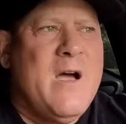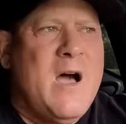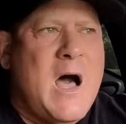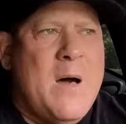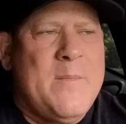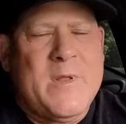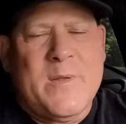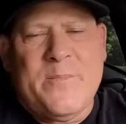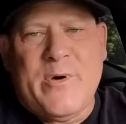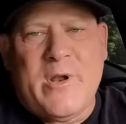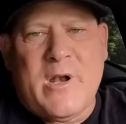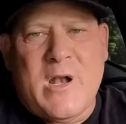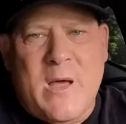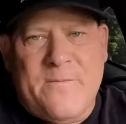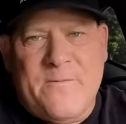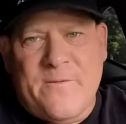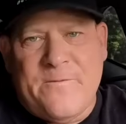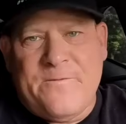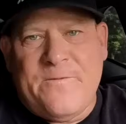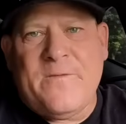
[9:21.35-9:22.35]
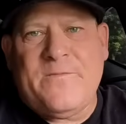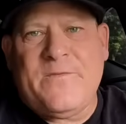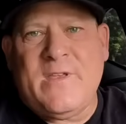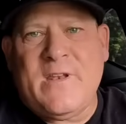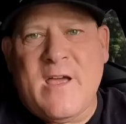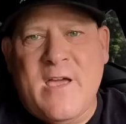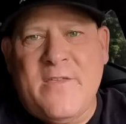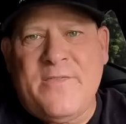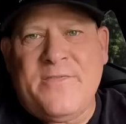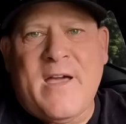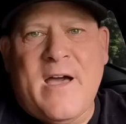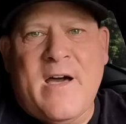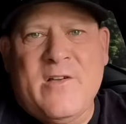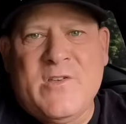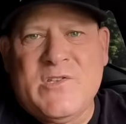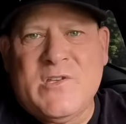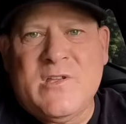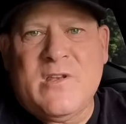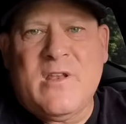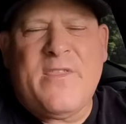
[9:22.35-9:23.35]
I'm going to put it up for fifty-nine
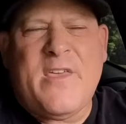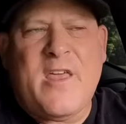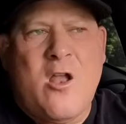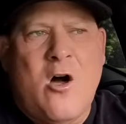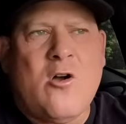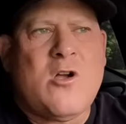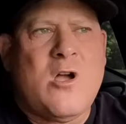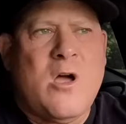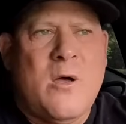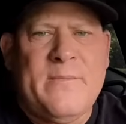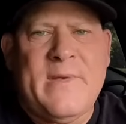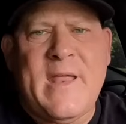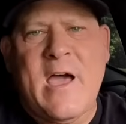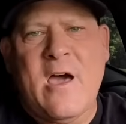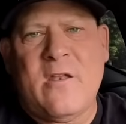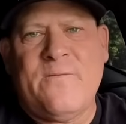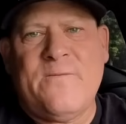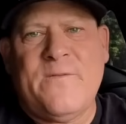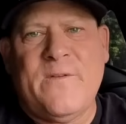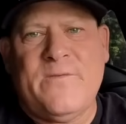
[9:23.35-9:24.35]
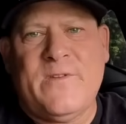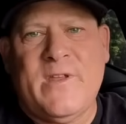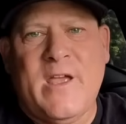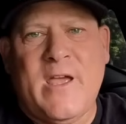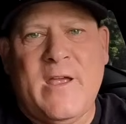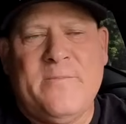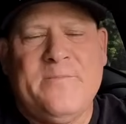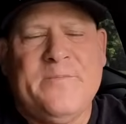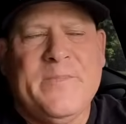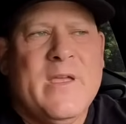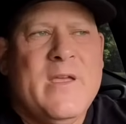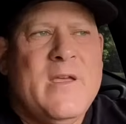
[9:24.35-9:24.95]
thousand, and then I'll come down to fifty-eight.